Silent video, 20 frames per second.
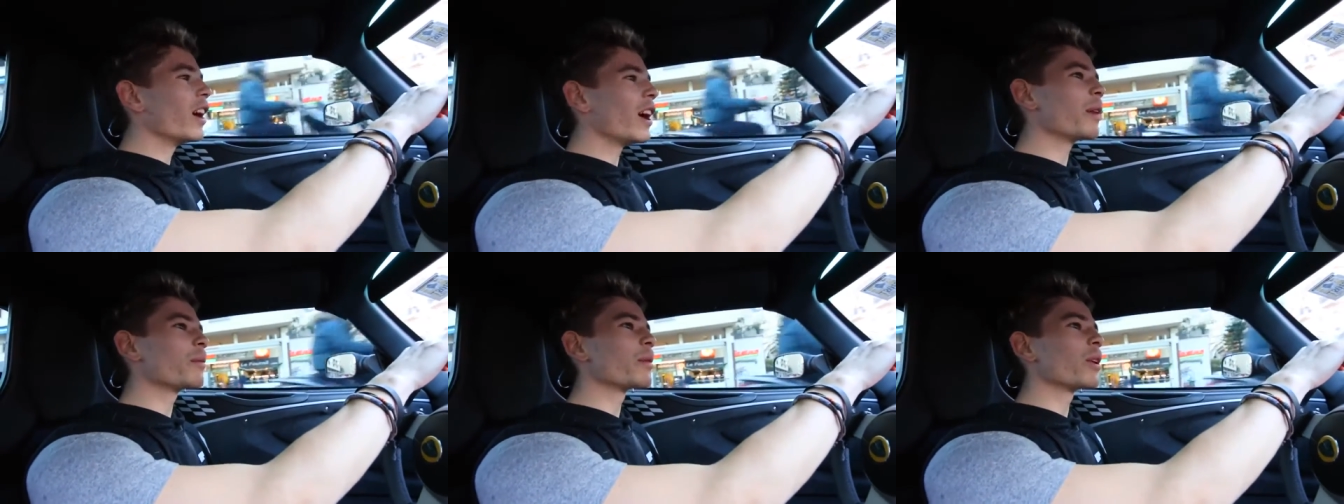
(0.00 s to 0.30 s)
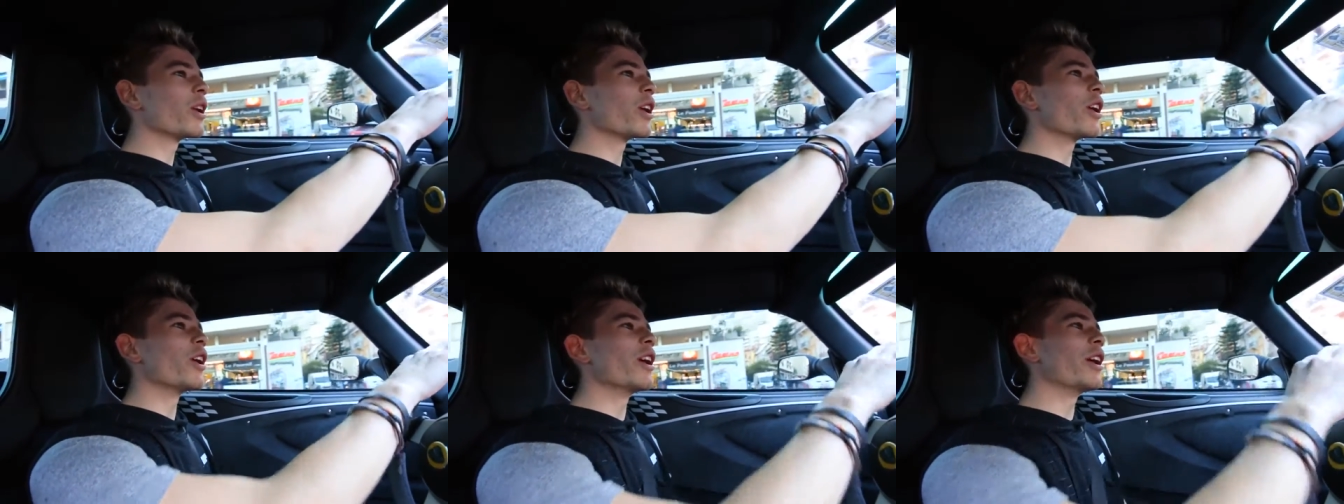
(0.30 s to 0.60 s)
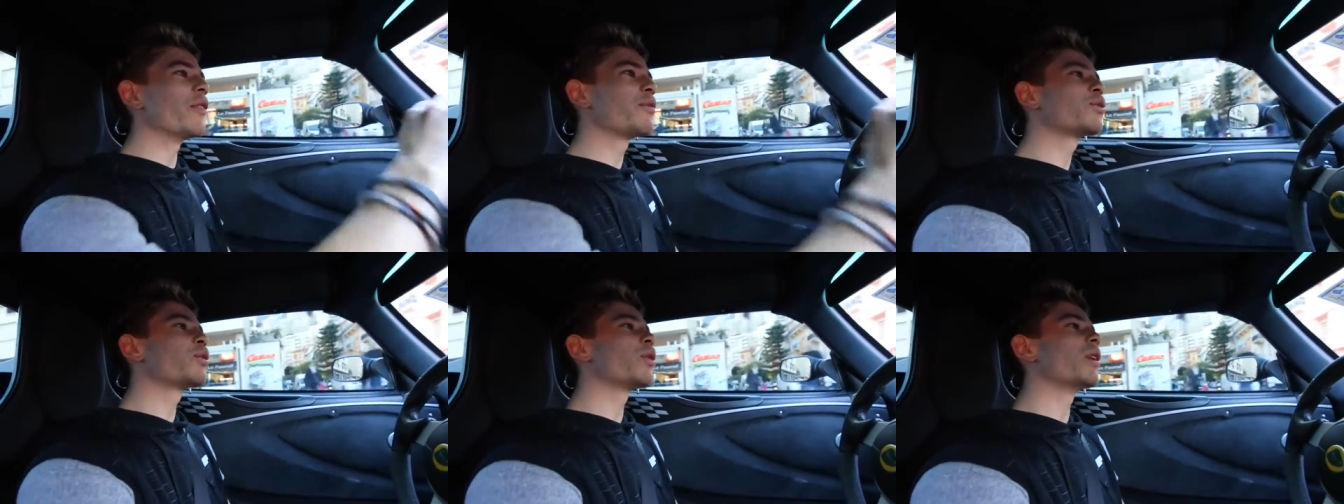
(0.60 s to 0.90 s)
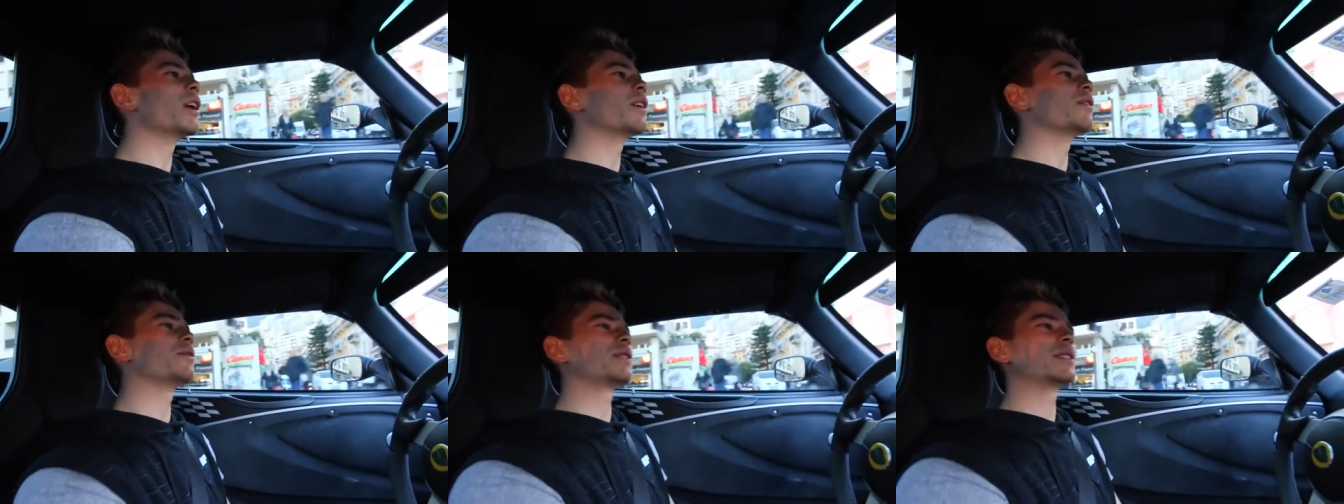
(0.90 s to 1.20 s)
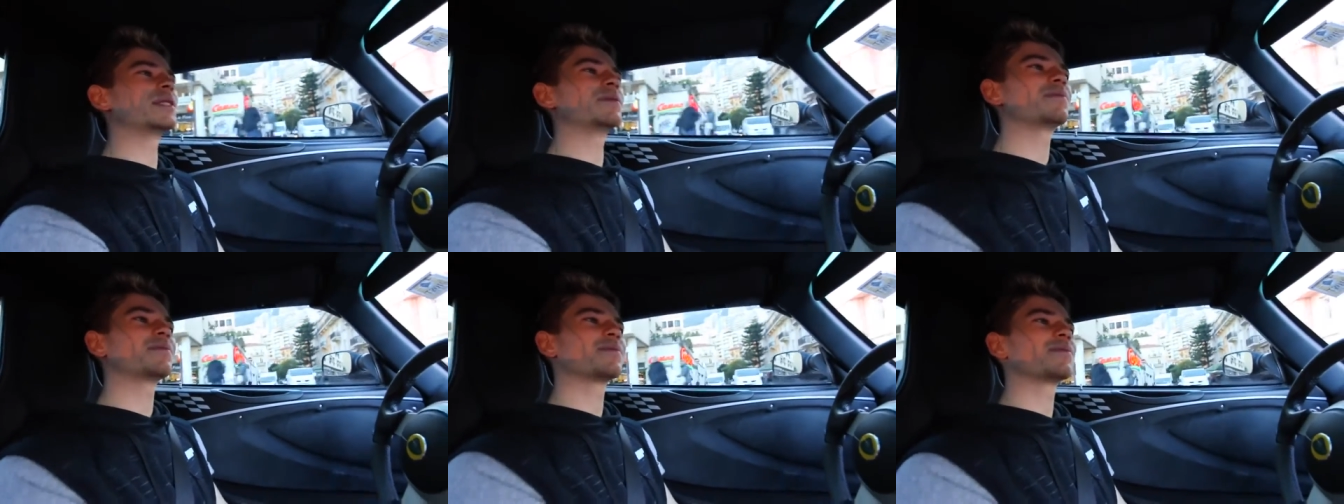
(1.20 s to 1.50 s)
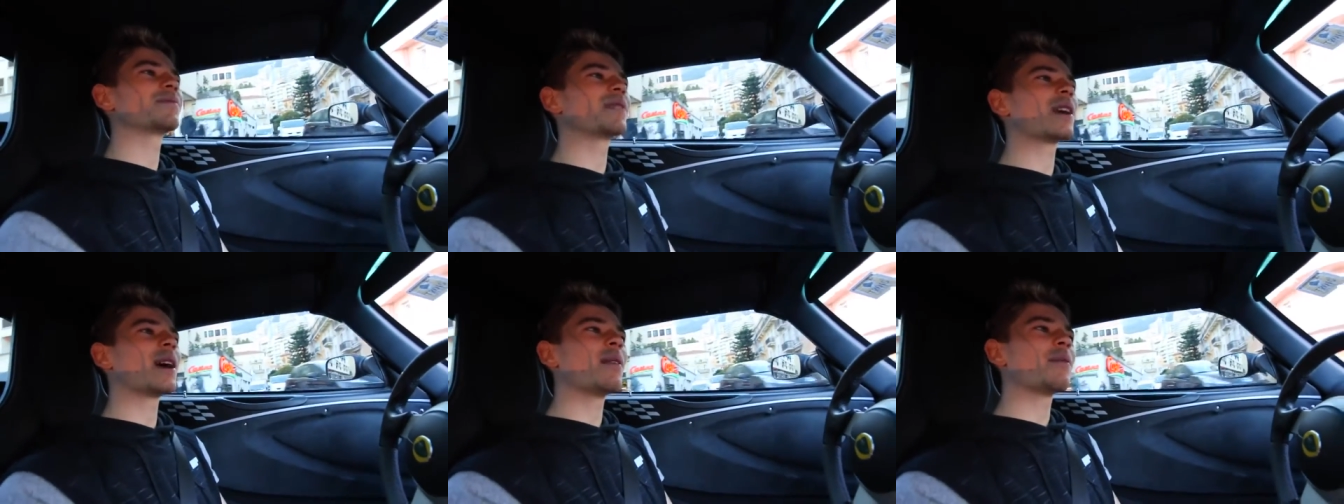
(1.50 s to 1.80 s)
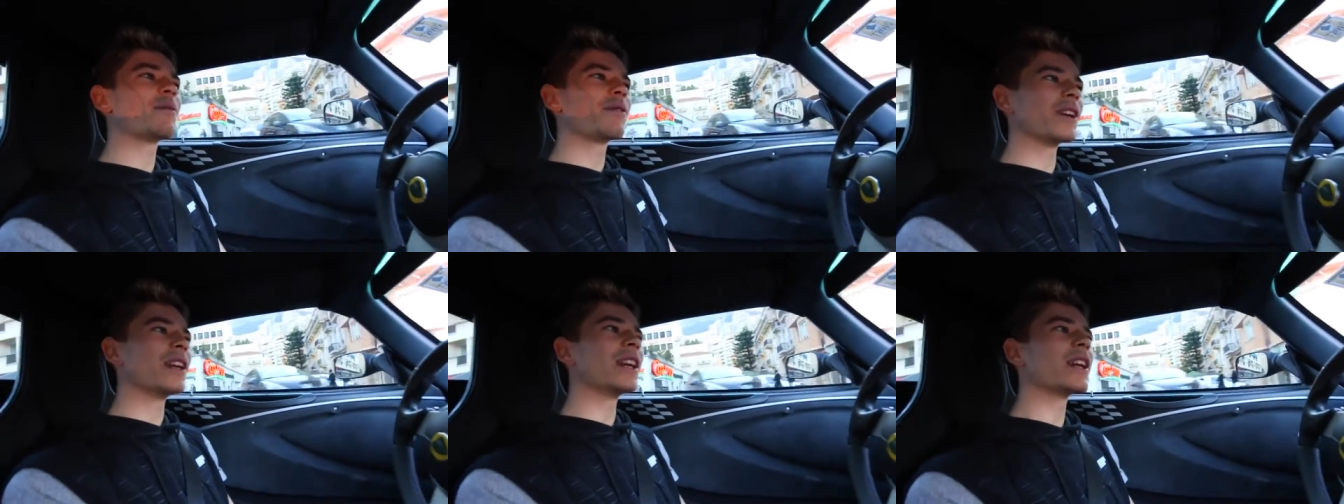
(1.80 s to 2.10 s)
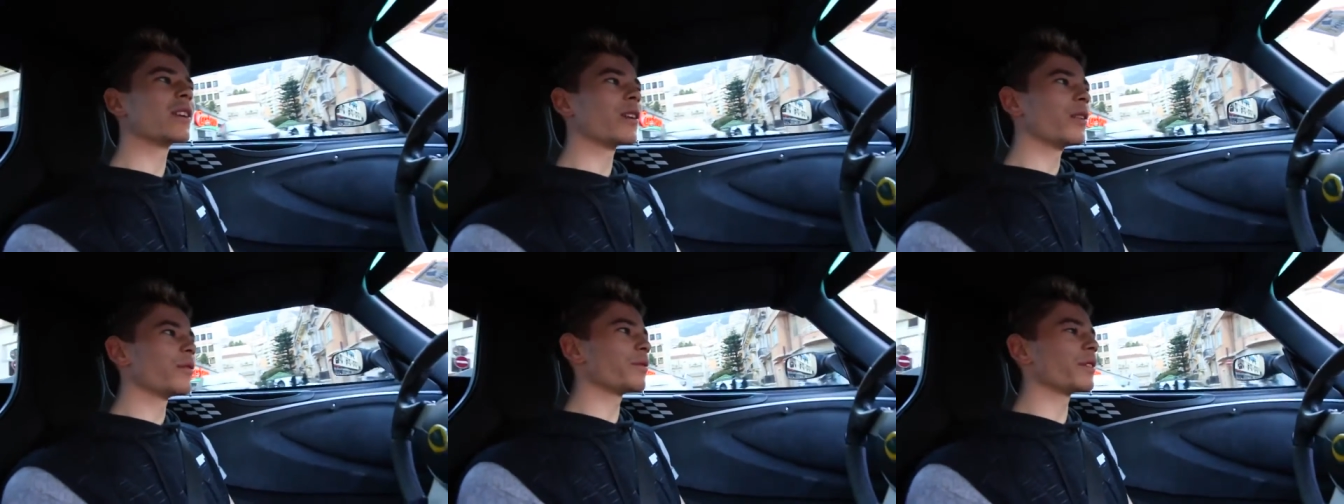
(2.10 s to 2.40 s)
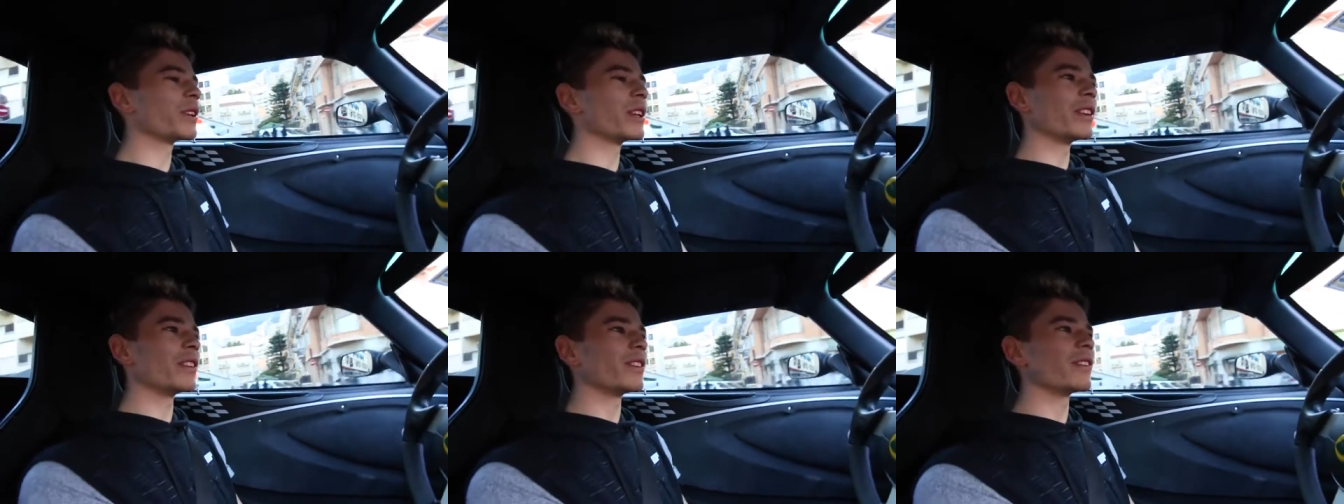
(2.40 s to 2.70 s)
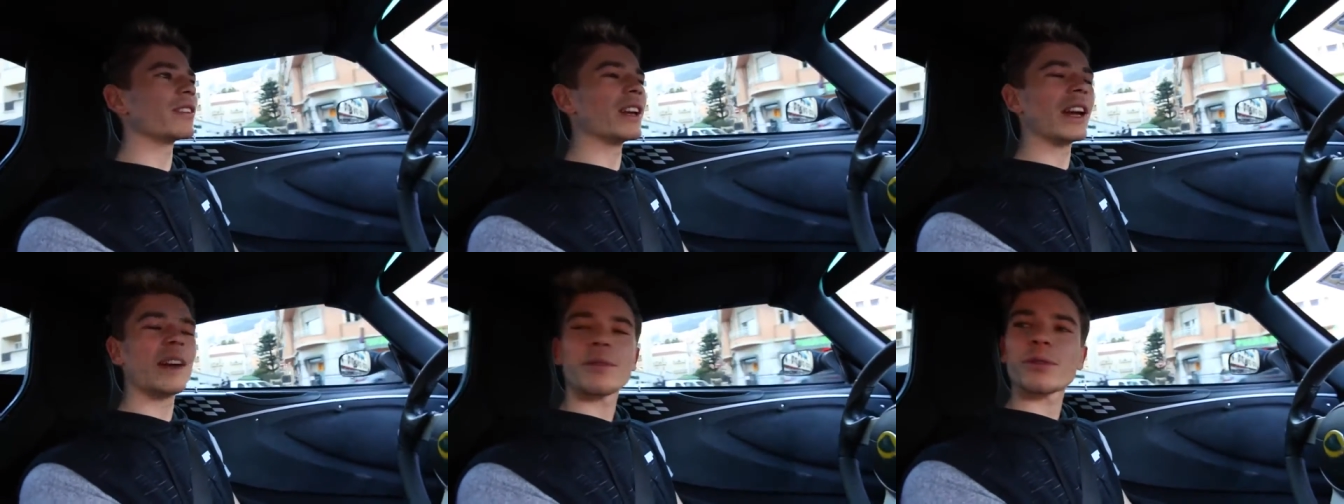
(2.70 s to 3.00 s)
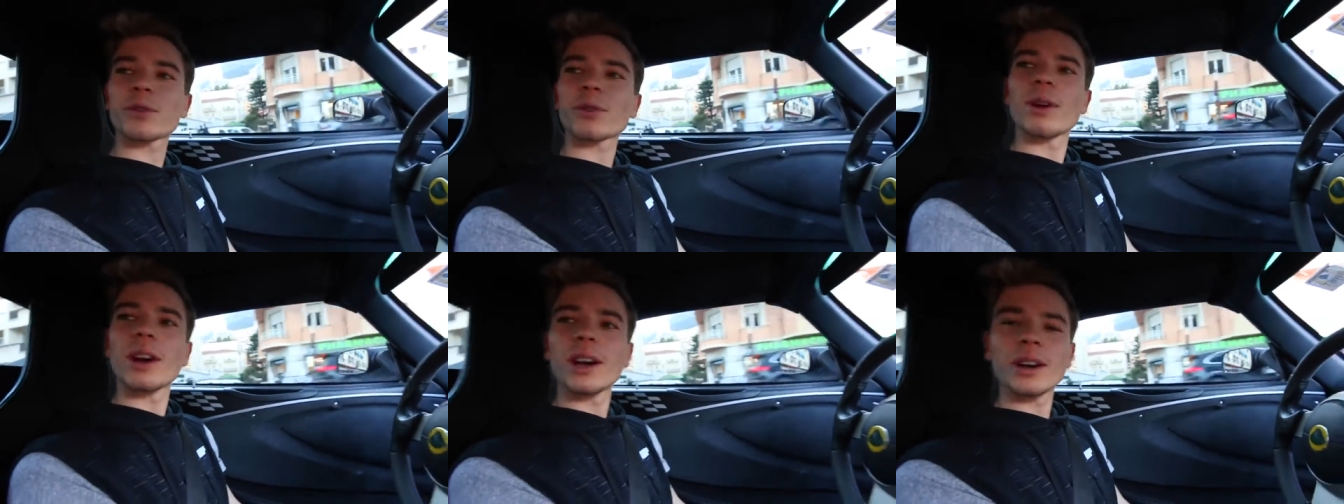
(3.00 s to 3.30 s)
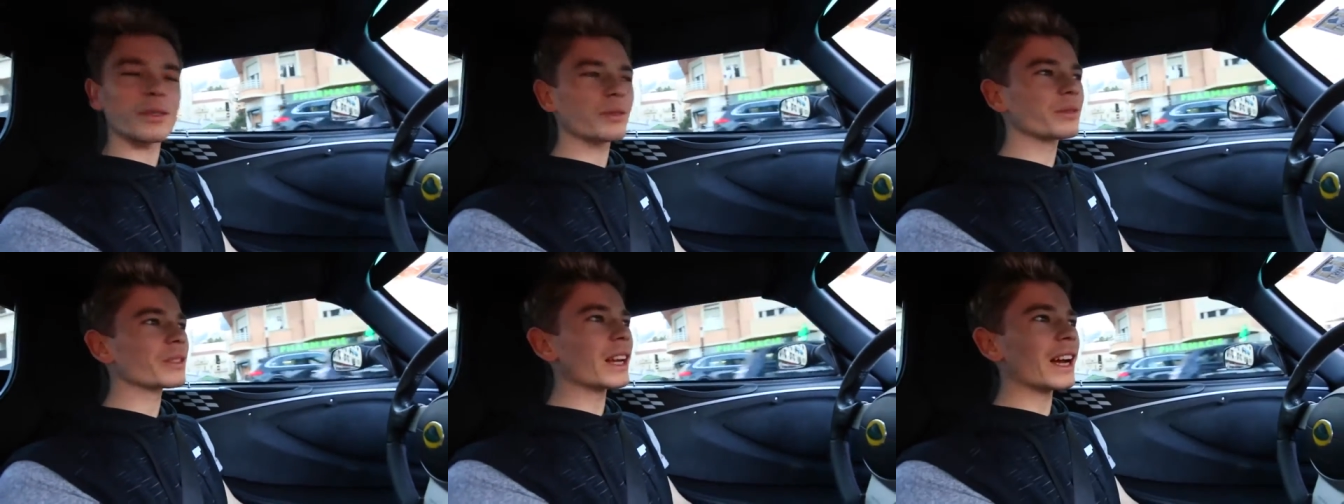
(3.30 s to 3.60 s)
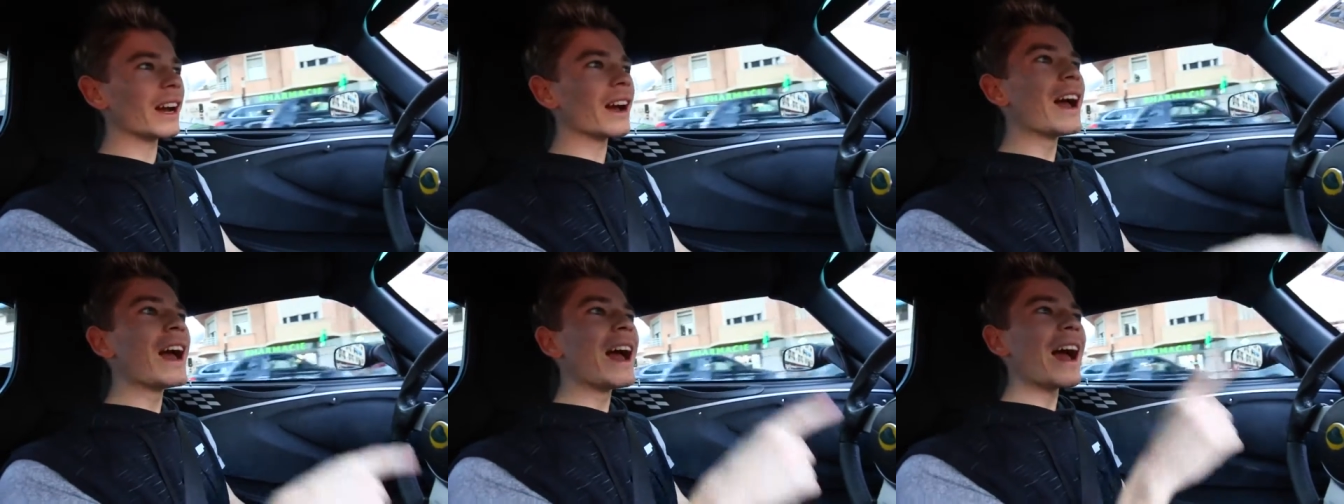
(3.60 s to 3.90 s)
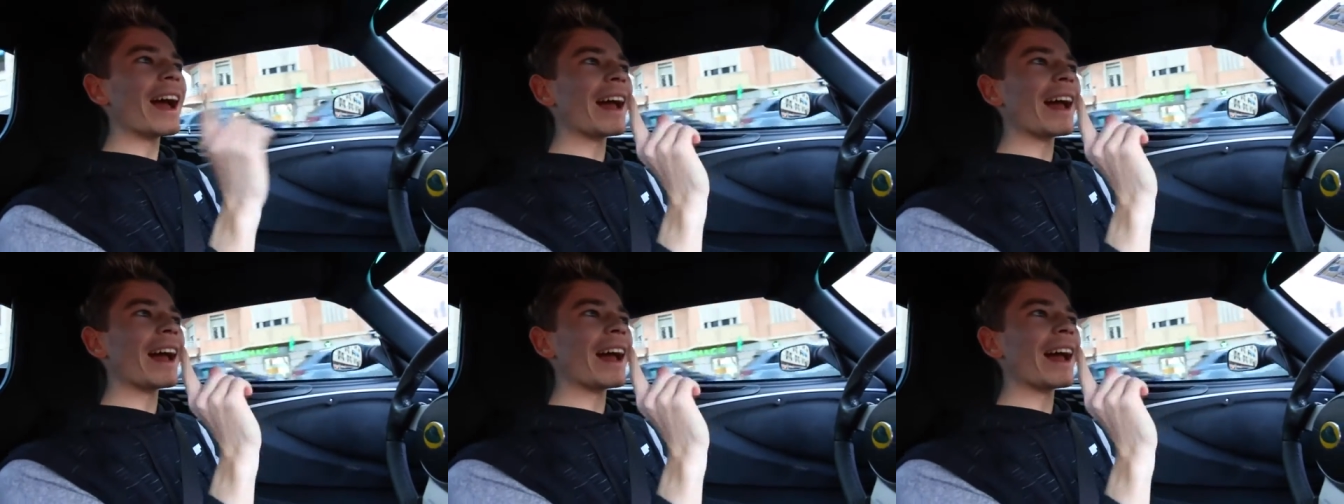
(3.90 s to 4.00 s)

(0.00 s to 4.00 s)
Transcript: I'm gonna go F12. Okay. I'm feeling confident. F12, right. yeah.